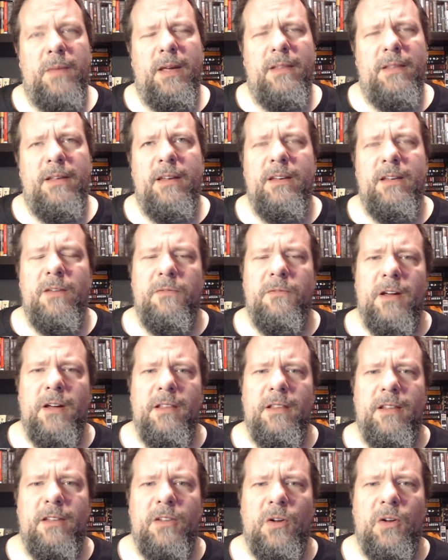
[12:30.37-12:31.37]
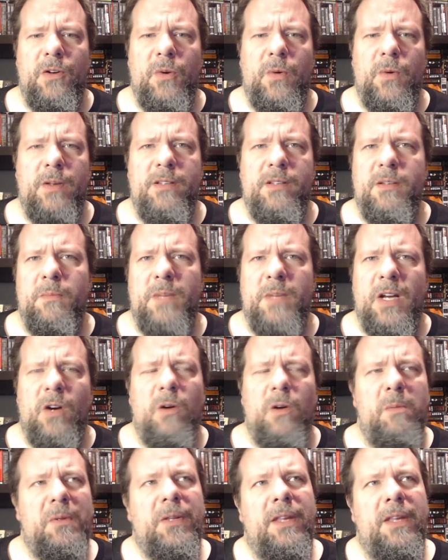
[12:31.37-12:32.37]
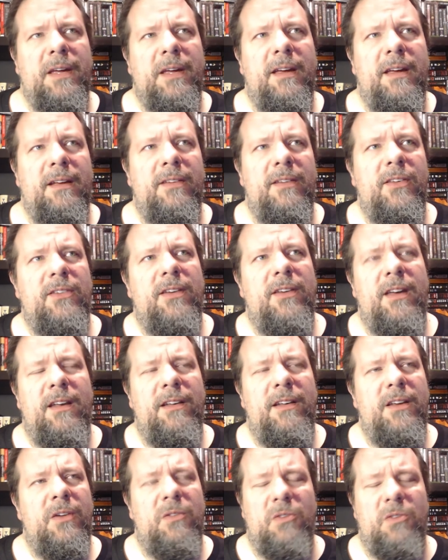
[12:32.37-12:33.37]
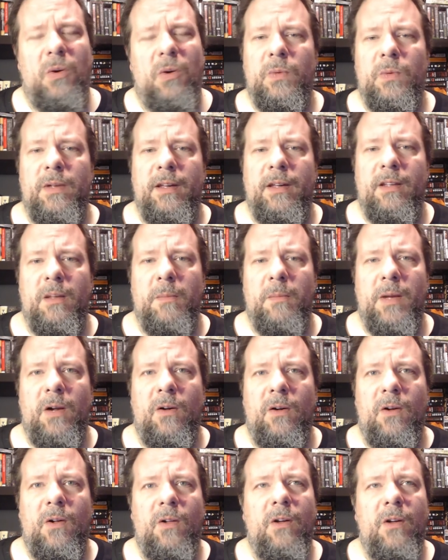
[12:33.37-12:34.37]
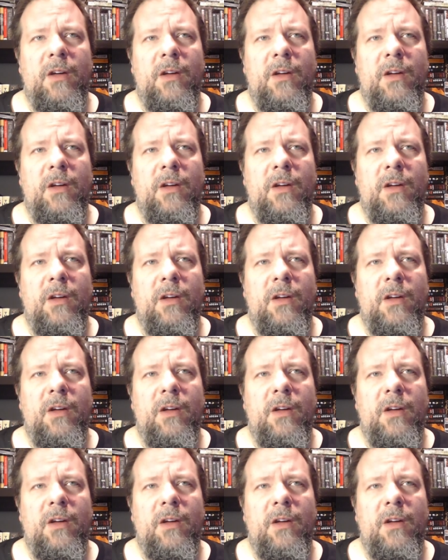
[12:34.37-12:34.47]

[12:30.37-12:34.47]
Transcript: and then you find that they're doing some terrible things, and you don't like them at all.